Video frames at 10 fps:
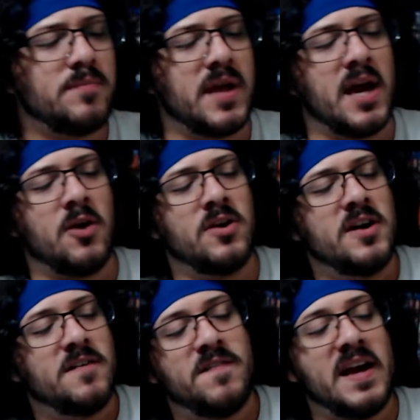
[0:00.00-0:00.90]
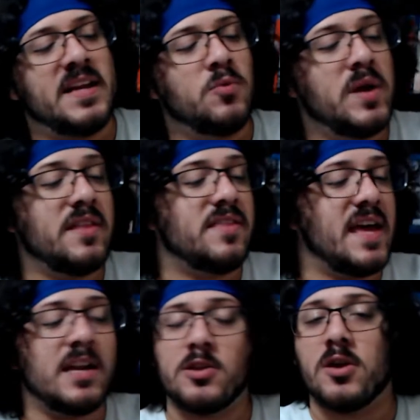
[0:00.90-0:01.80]
Biao, fighting with
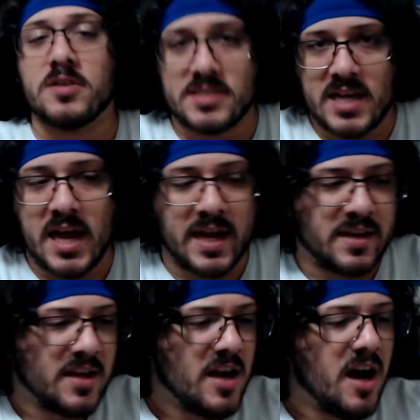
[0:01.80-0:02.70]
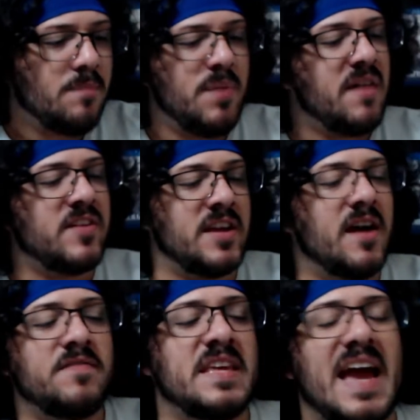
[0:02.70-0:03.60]
and alongside a bevy
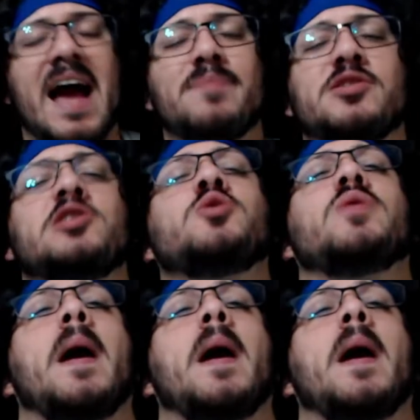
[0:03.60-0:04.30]
of the absolute